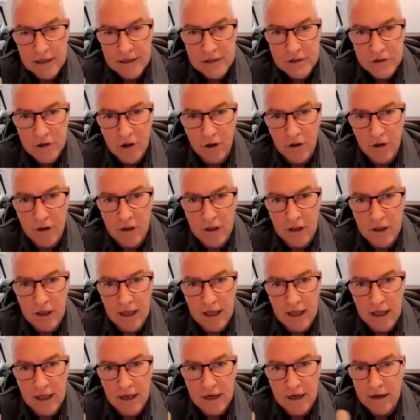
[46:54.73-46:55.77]
So
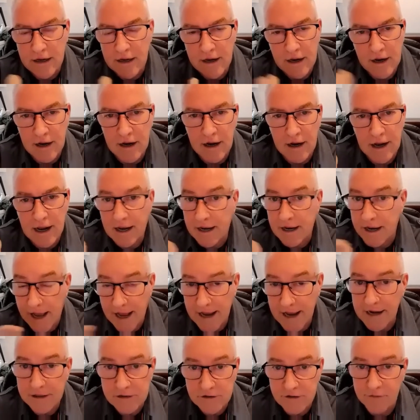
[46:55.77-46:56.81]

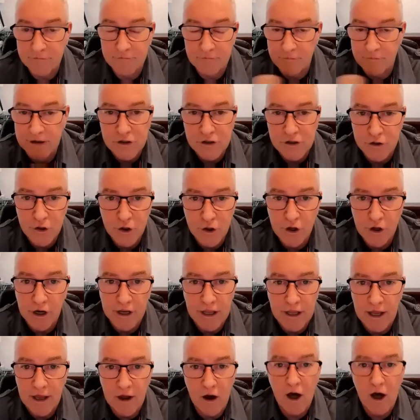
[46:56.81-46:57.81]
again, as I've mentioned earlier,